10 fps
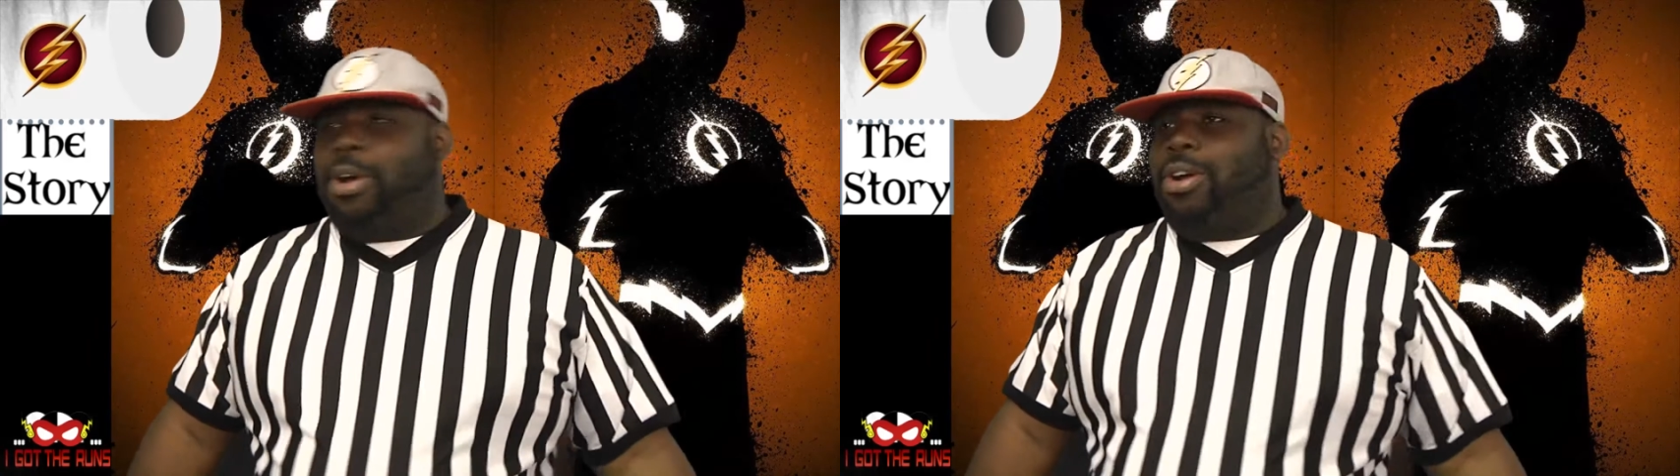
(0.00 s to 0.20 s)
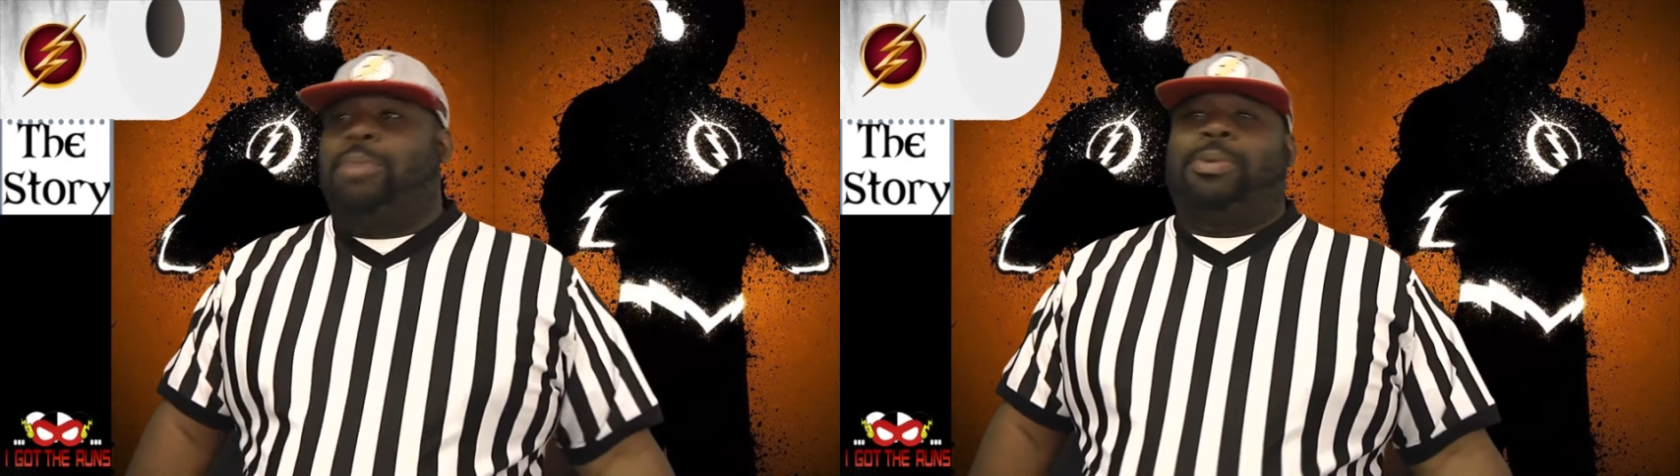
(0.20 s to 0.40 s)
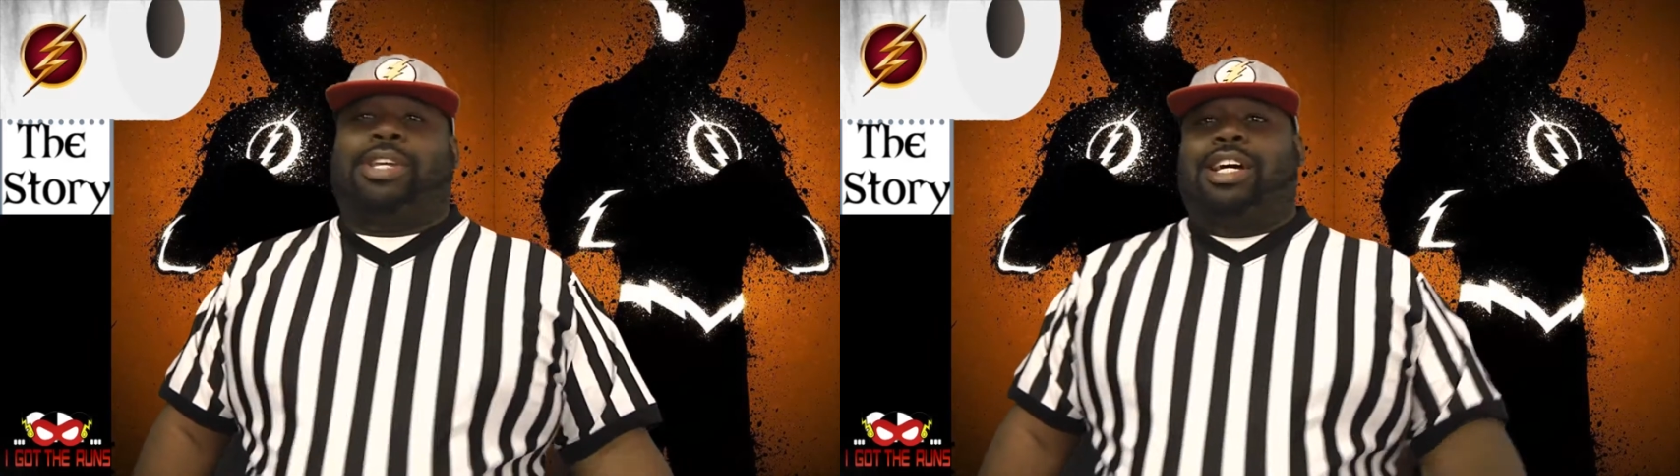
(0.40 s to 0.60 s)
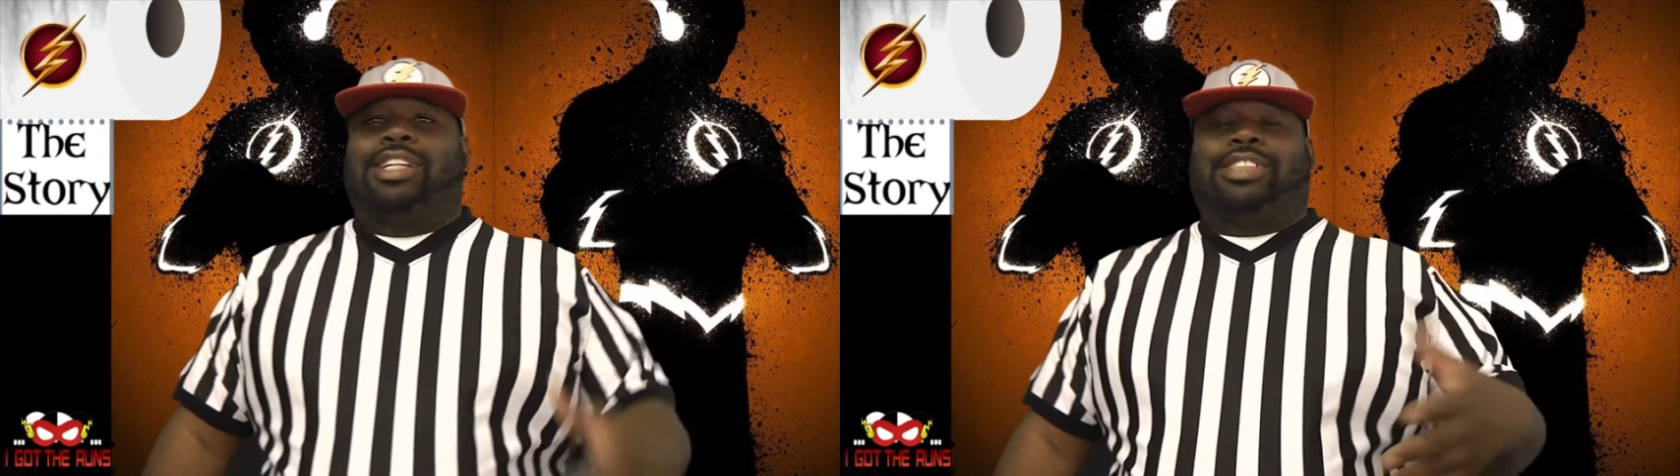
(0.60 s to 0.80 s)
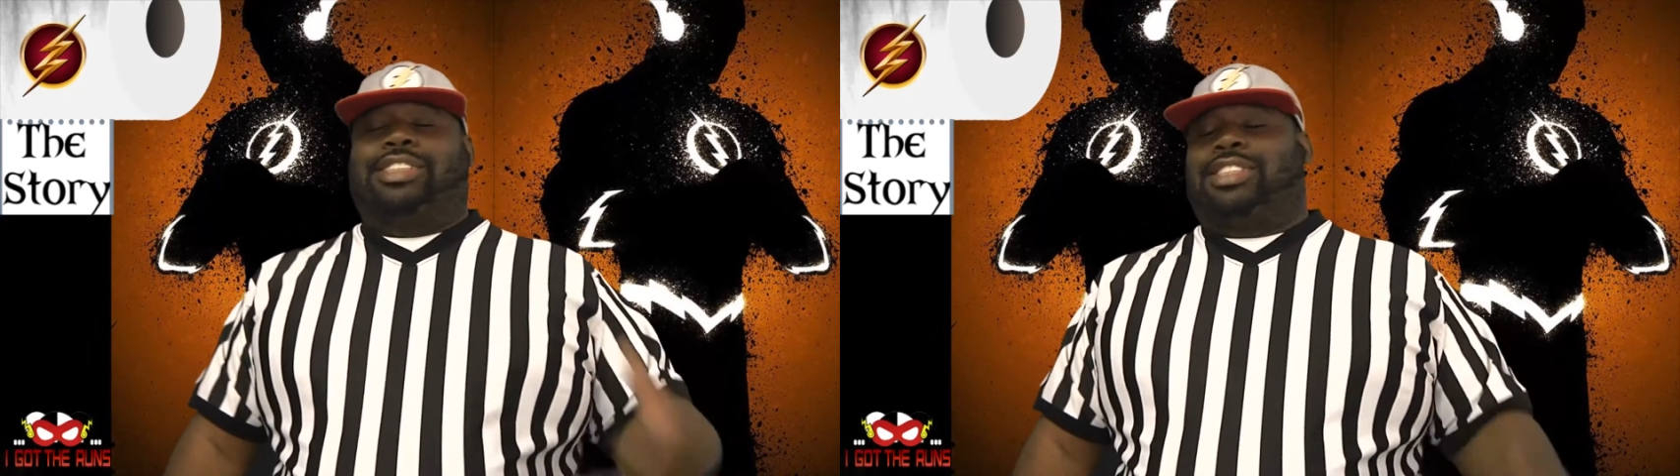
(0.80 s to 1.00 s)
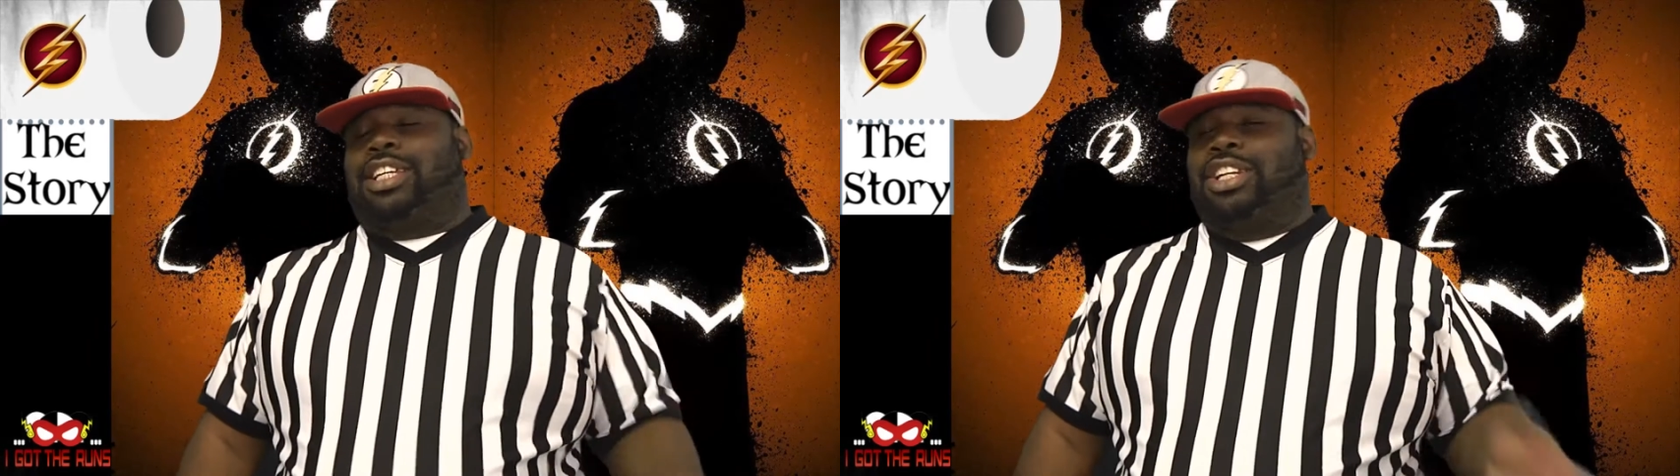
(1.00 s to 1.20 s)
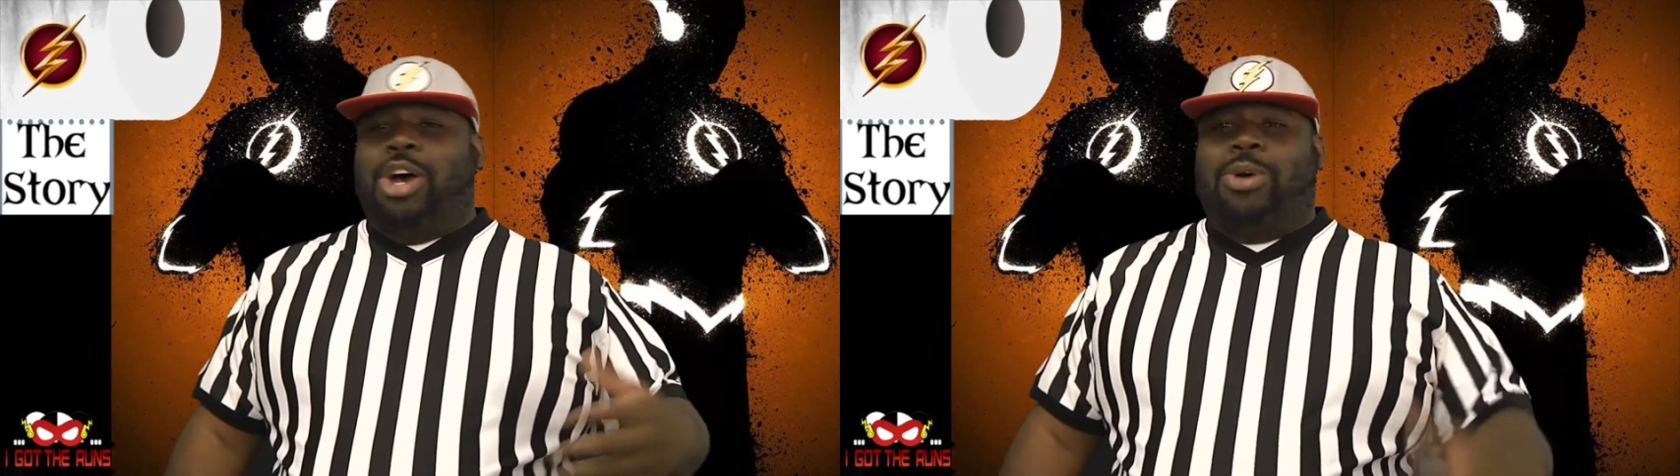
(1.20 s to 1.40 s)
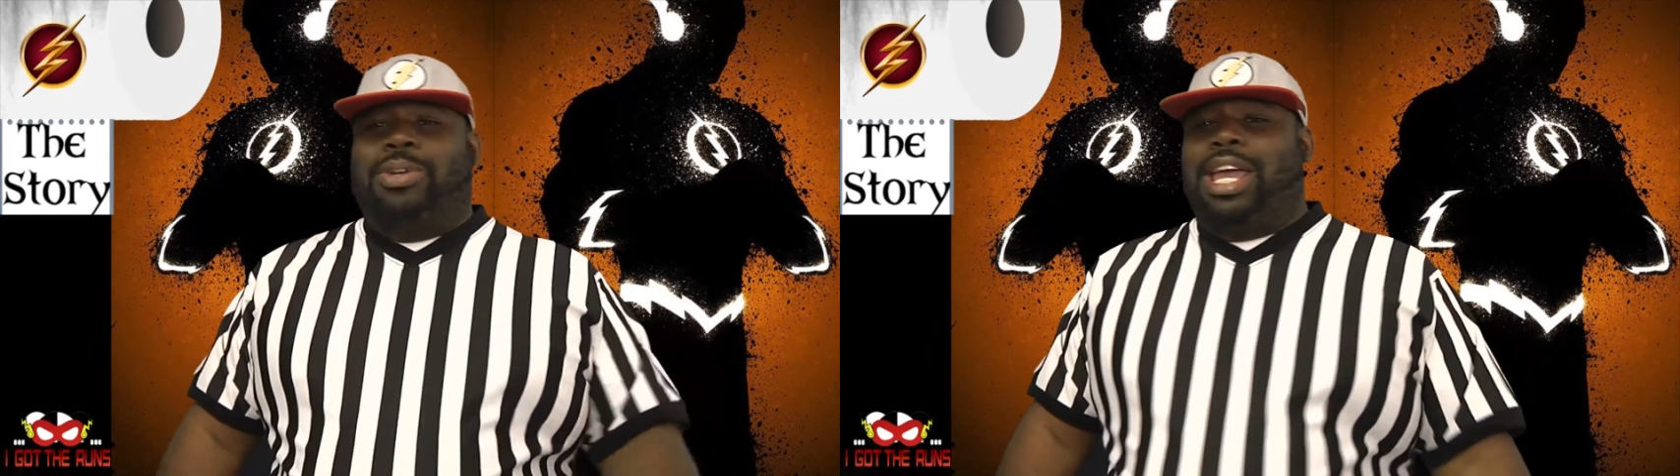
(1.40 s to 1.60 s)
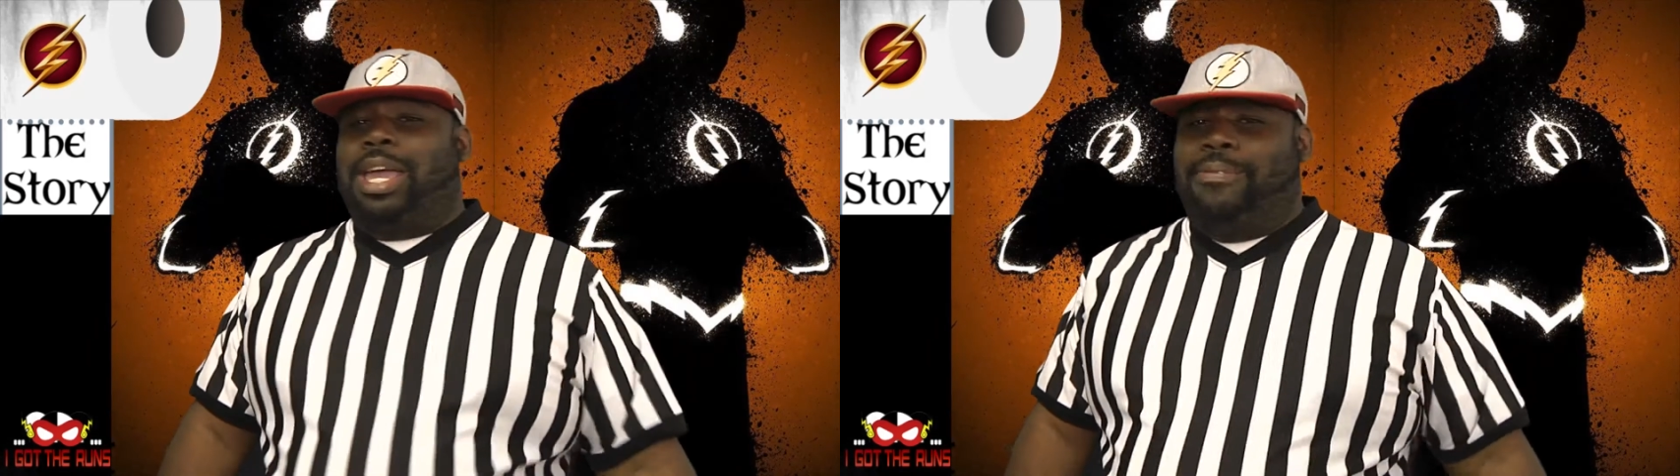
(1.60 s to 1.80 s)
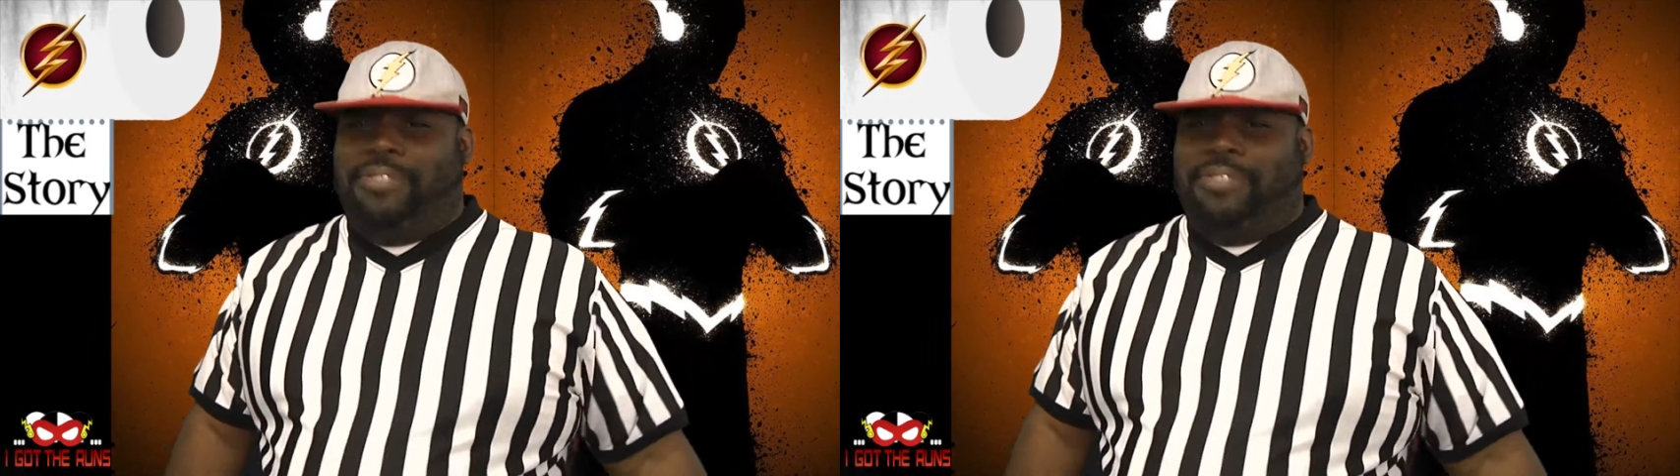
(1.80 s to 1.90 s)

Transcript: her because this is a no-name